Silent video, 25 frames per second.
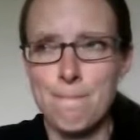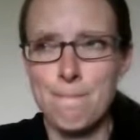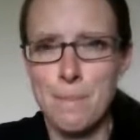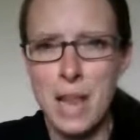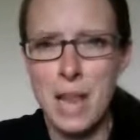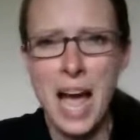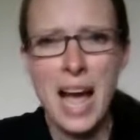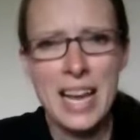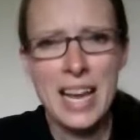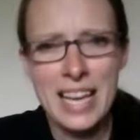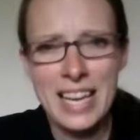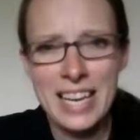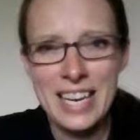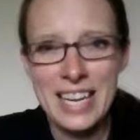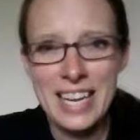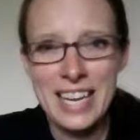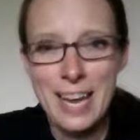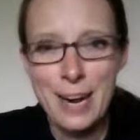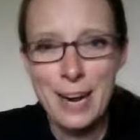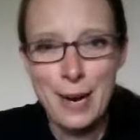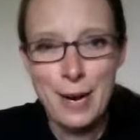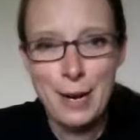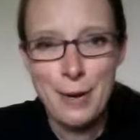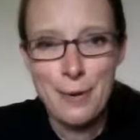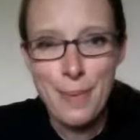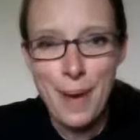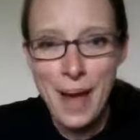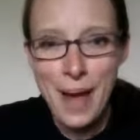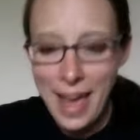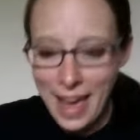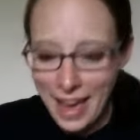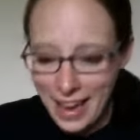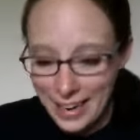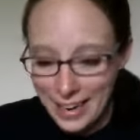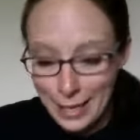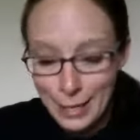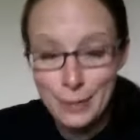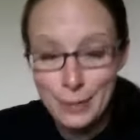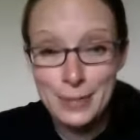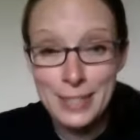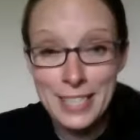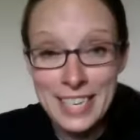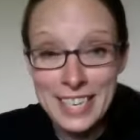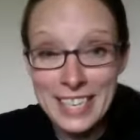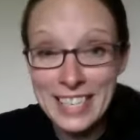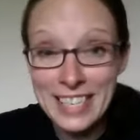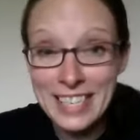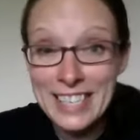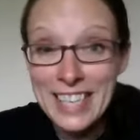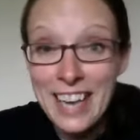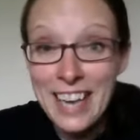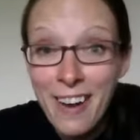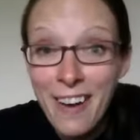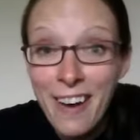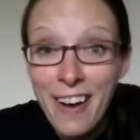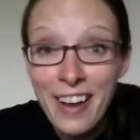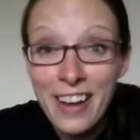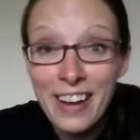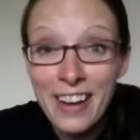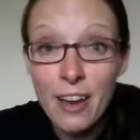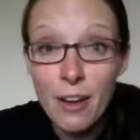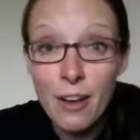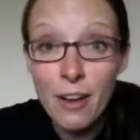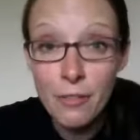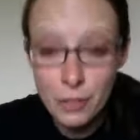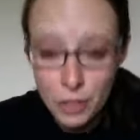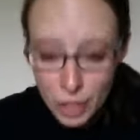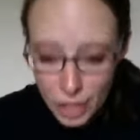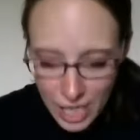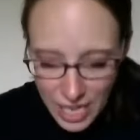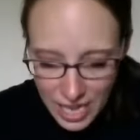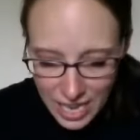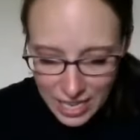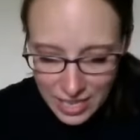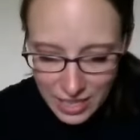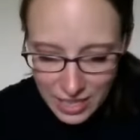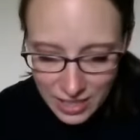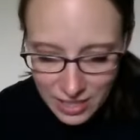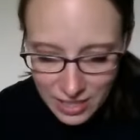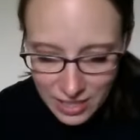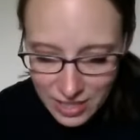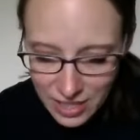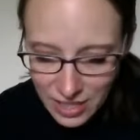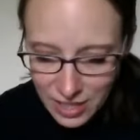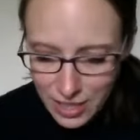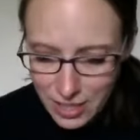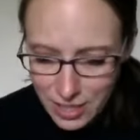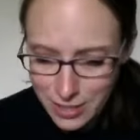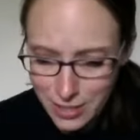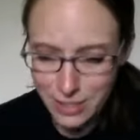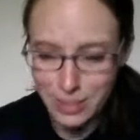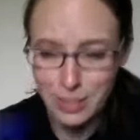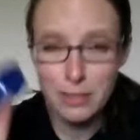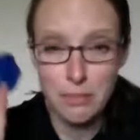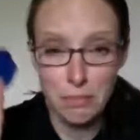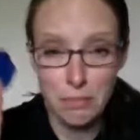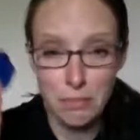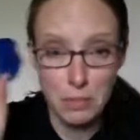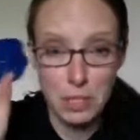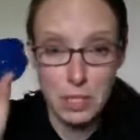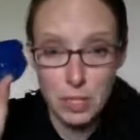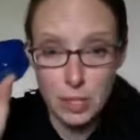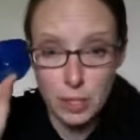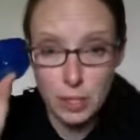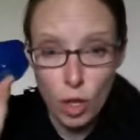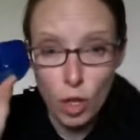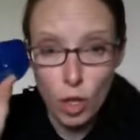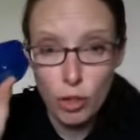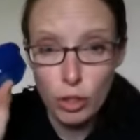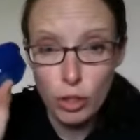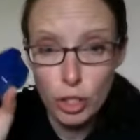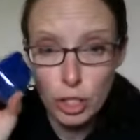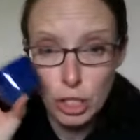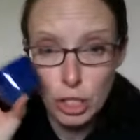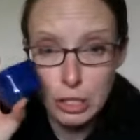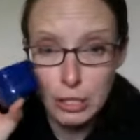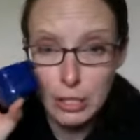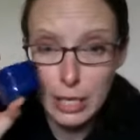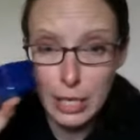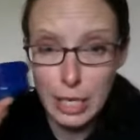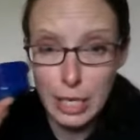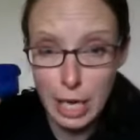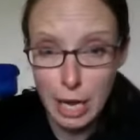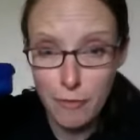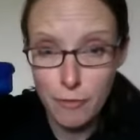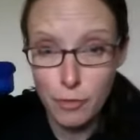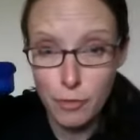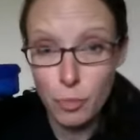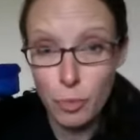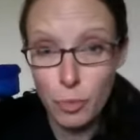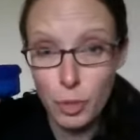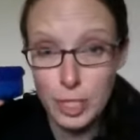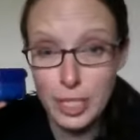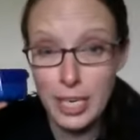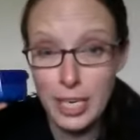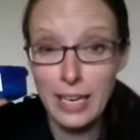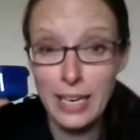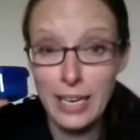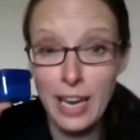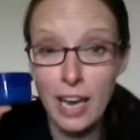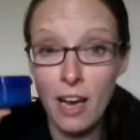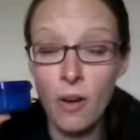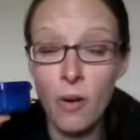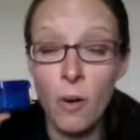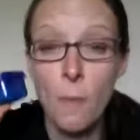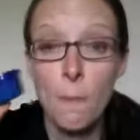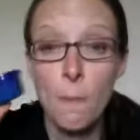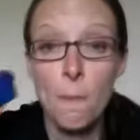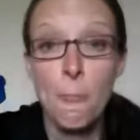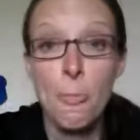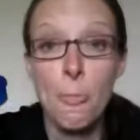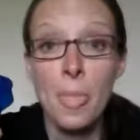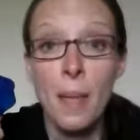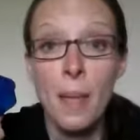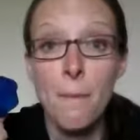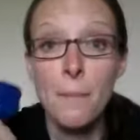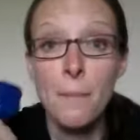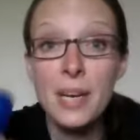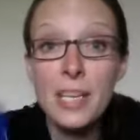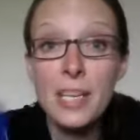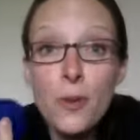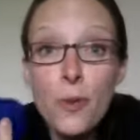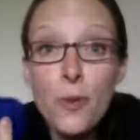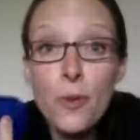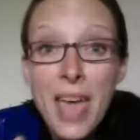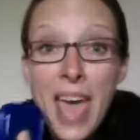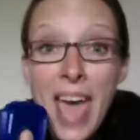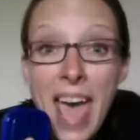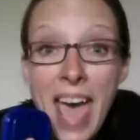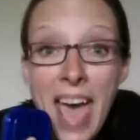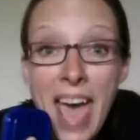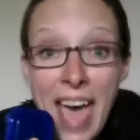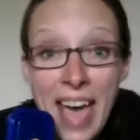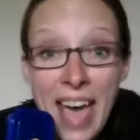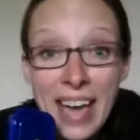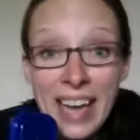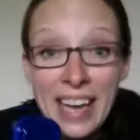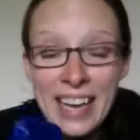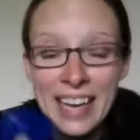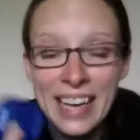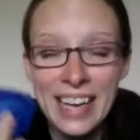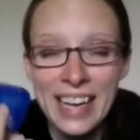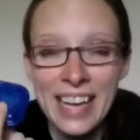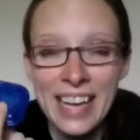not getting carried away. I used to eat a ton of cheese, and this is all the cheese I can have in one day now, but it's okay.